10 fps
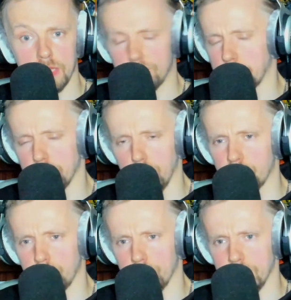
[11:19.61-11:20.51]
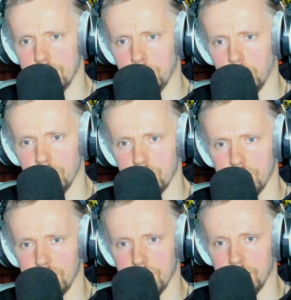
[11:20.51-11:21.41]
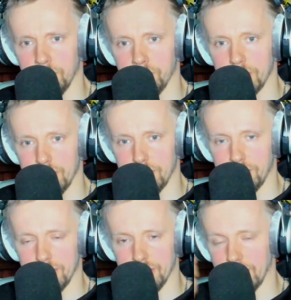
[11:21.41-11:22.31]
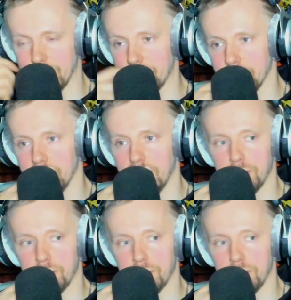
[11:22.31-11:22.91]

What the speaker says: from the looks of it was David Darikian,